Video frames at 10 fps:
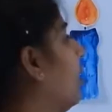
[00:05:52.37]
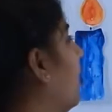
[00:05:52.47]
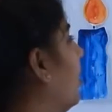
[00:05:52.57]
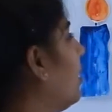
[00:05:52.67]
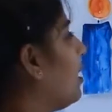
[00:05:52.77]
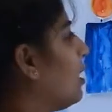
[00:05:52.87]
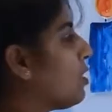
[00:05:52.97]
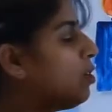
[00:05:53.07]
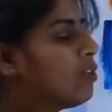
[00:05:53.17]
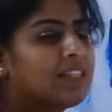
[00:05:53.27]
This is
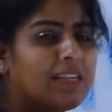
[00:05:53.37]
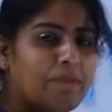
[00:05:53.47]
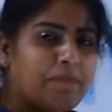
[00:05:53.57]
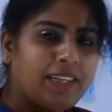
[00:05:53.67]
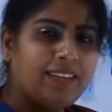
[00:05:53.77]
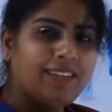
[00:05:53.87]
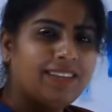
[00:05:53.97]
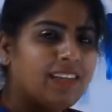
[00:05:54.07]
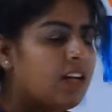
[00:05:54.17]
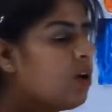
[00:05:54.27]
so simple.
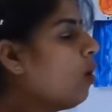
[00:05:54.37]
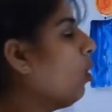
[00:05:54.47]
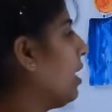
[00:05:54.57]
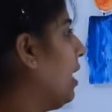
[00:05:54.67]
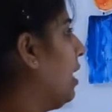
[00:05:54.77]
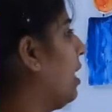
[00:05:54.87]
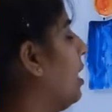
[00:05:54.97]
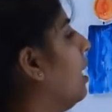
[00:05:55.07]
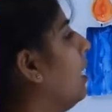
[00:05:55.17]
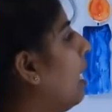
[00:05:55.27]
Okay,
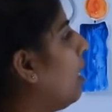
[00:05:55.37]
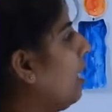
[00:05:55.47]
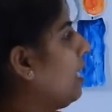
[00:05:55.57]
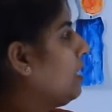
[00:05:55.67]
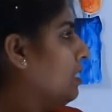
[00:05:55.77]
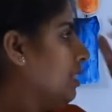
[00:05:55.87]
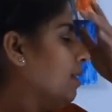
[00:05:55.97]
now let's see.